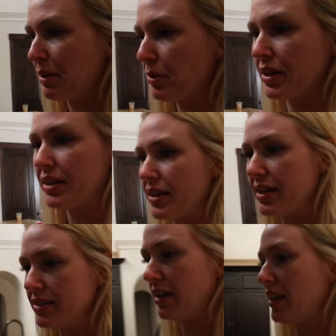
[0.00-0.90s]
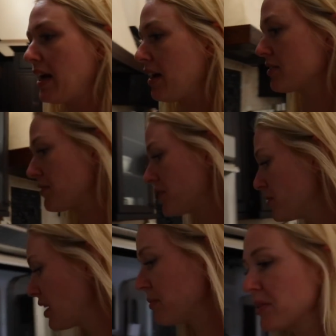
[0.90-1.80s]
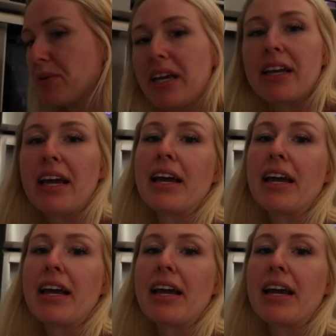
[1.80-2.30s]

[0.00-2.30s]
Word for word: able to get the kids out of the house a few times a week